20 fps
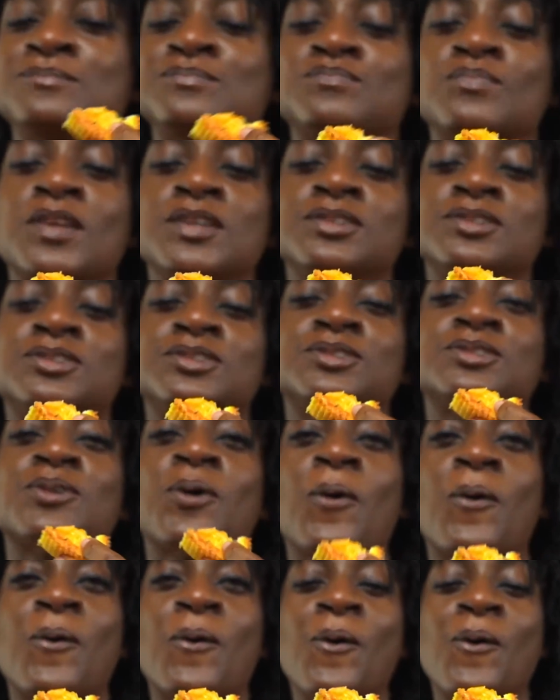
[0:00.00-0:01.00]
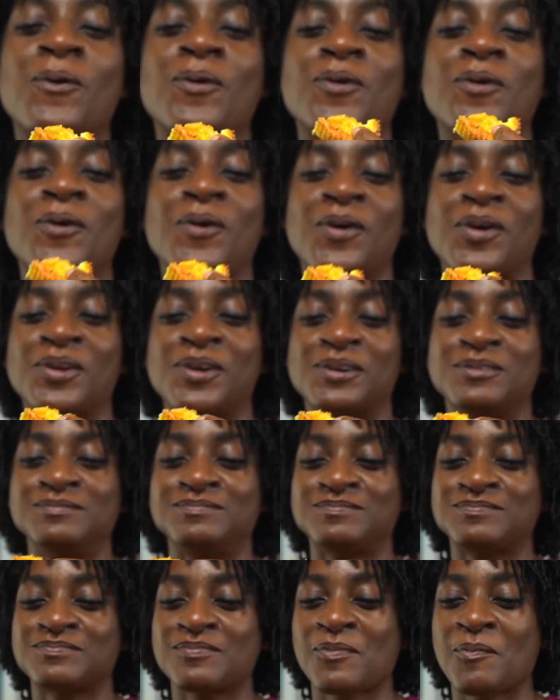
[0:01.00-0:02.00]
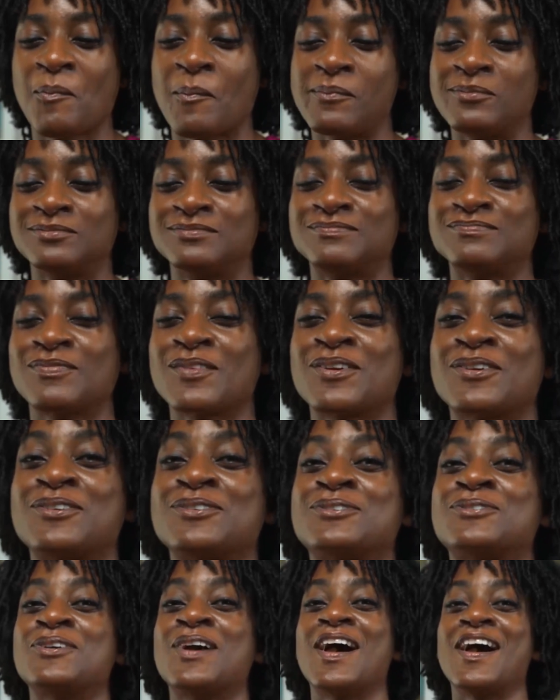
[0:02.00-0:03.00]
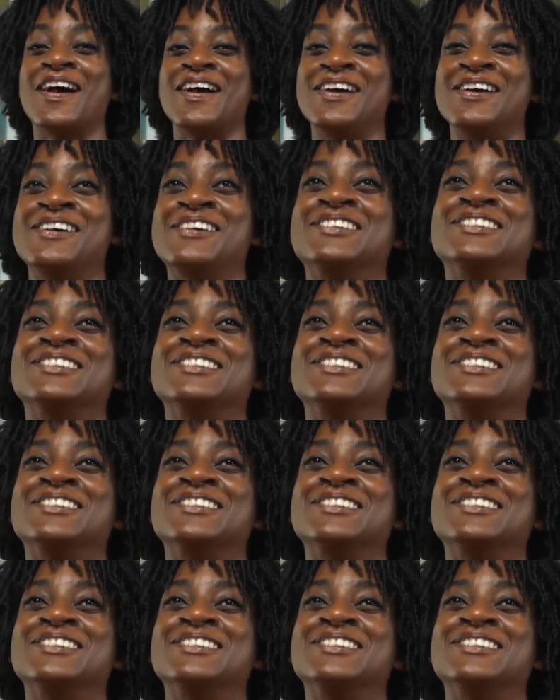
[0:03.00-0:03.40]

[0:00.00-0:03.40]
This is so good. I could cry.